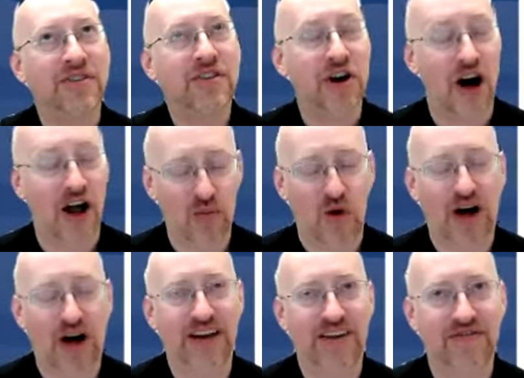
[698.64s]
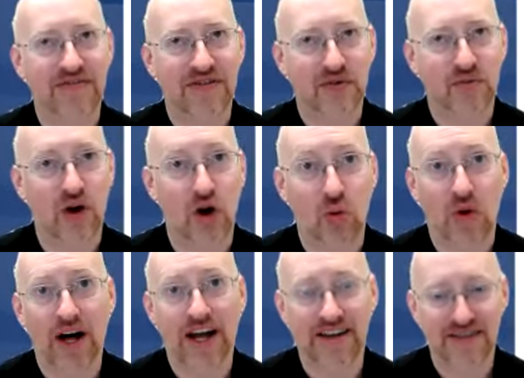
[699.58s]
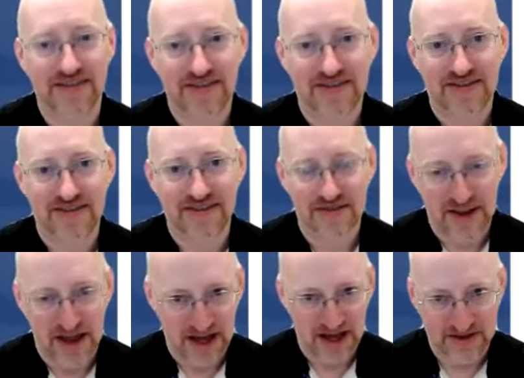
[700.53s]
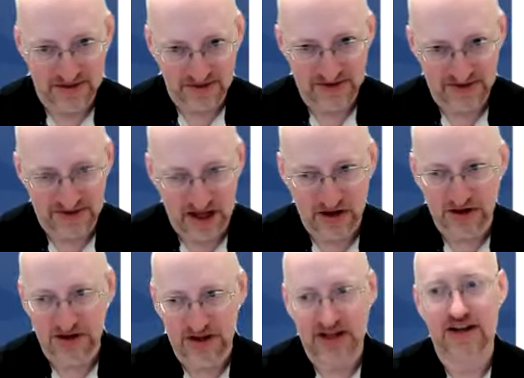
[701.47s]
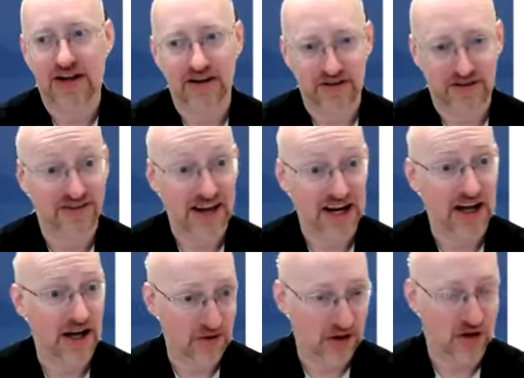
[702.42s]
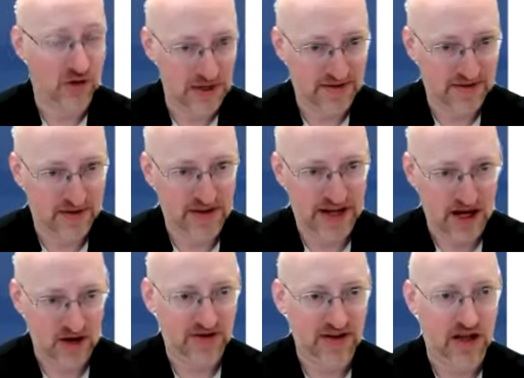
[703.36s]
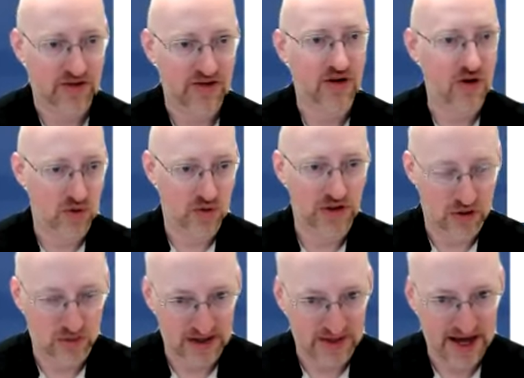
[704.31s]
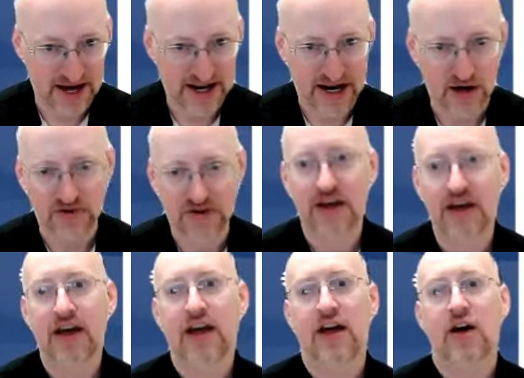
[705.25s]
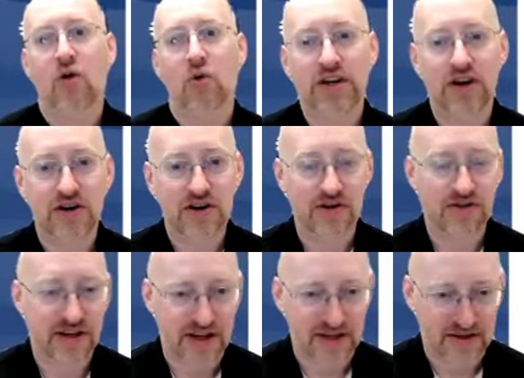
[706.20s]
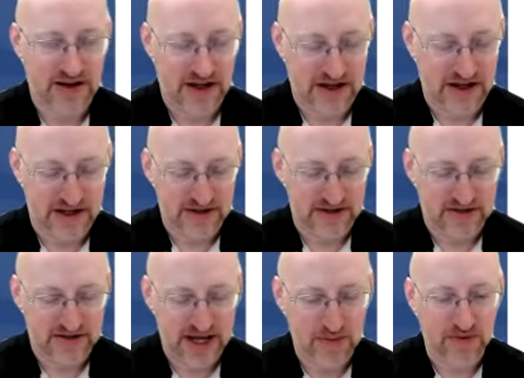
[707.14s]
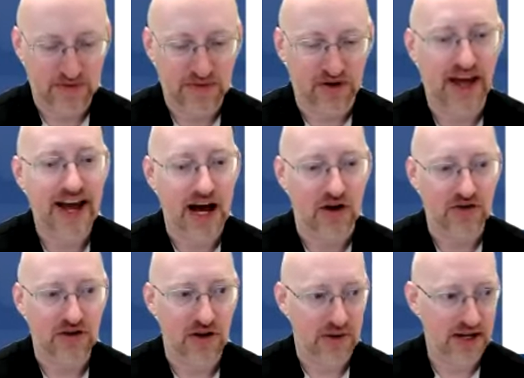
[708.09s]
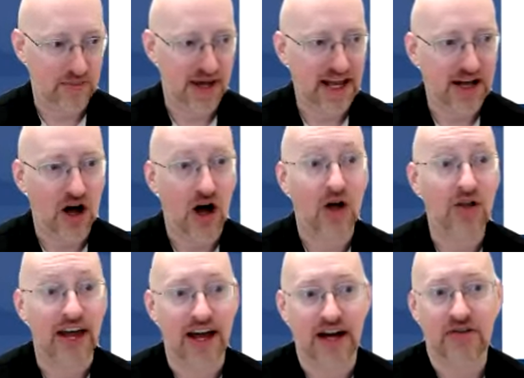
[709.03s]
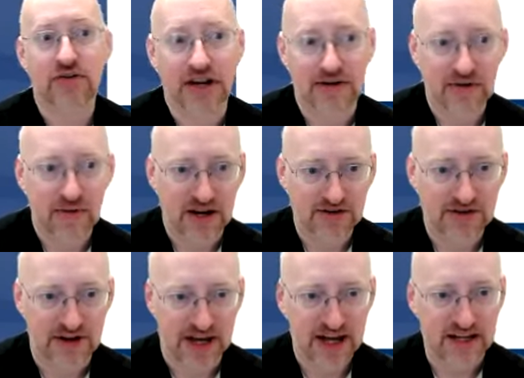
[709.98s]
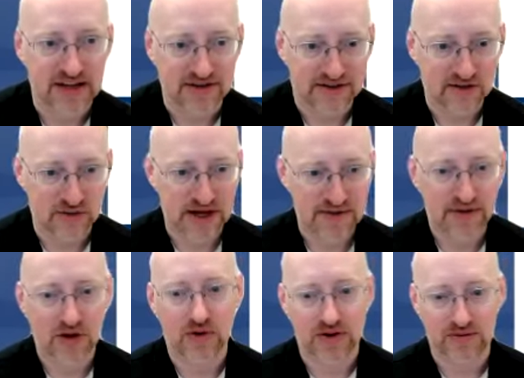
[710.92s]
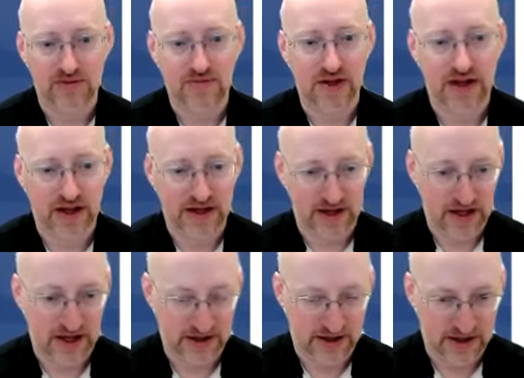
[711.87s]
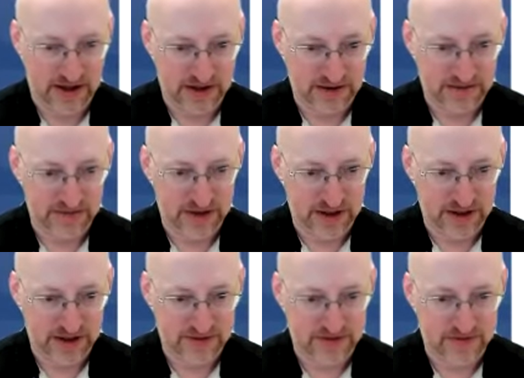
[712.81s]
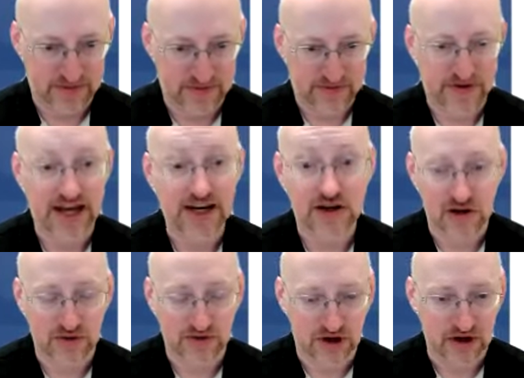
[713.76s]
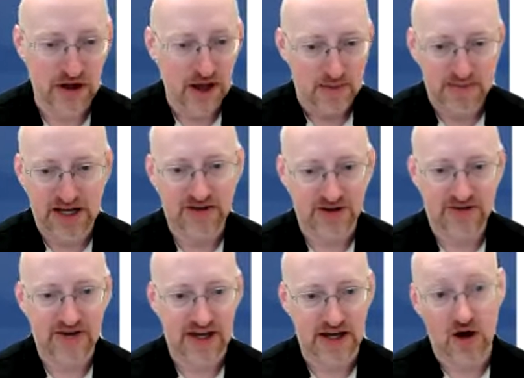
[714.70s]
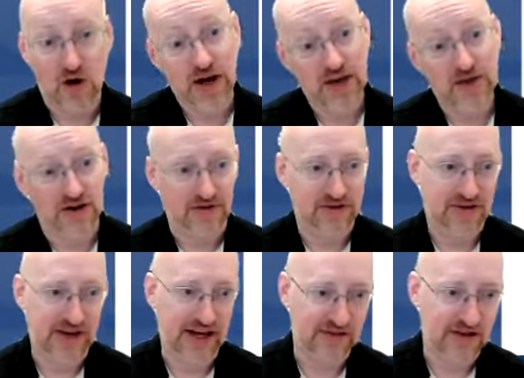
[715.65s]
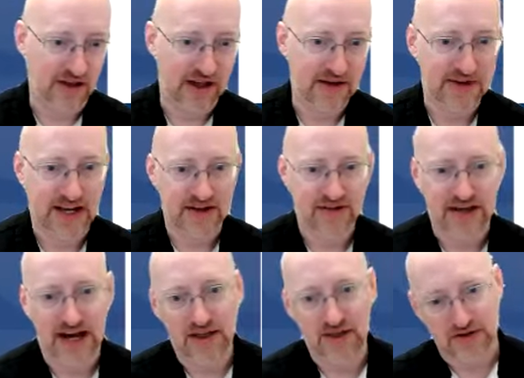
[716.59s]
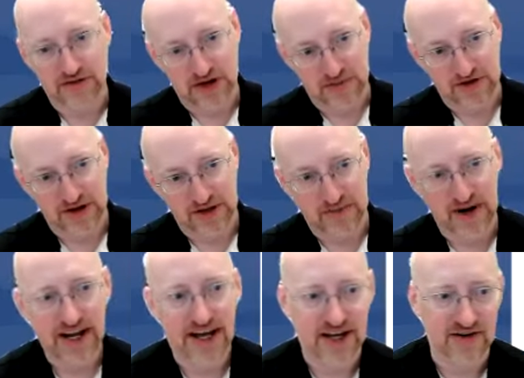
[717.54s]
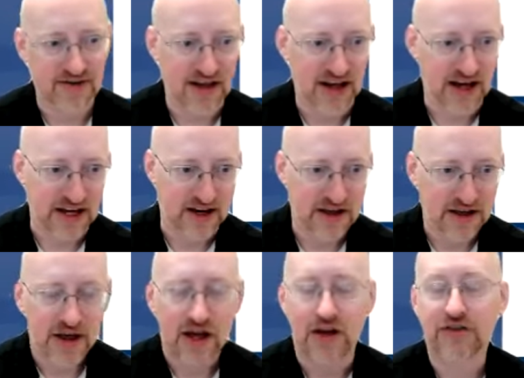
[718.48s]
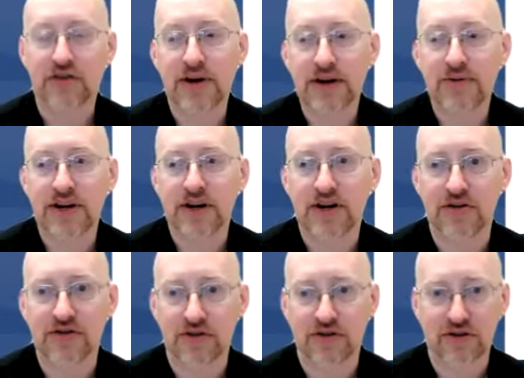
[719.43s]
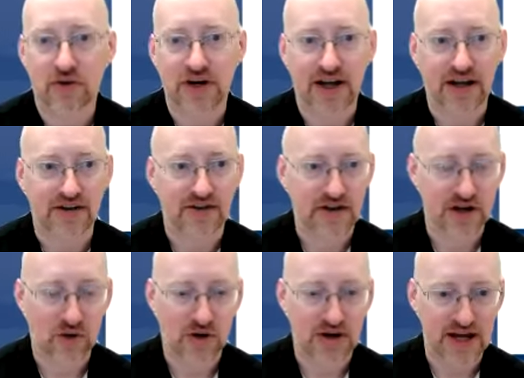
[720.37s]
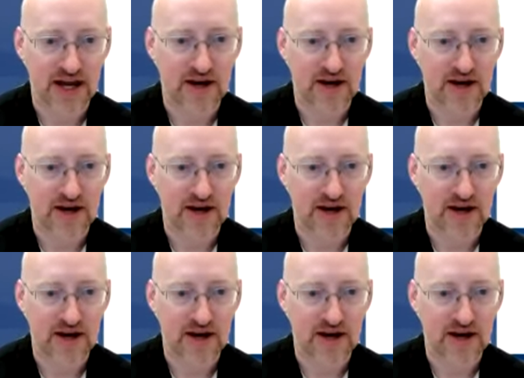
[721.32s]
column 1, row 1, cell data, and then they'll read something out. Cell 2, they'll read that out. When you're using a table for layout, you end up getting all that extra information in. So even though a sighted user may just see, okay, there's text on the left-hand side and there's an image on the right-hand side, a screen reader user is going to hear